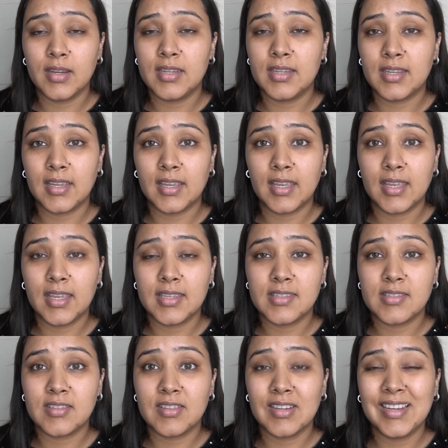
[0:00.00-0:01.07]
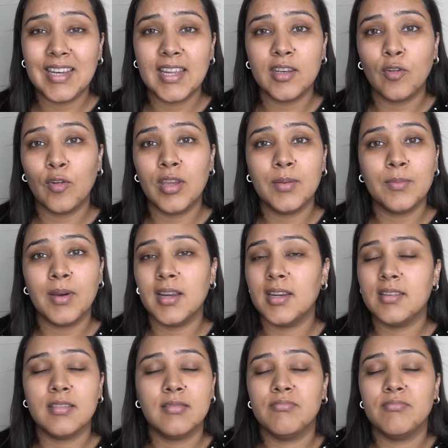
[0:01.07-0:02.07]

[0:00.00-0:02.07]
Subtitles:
It is really annoying, but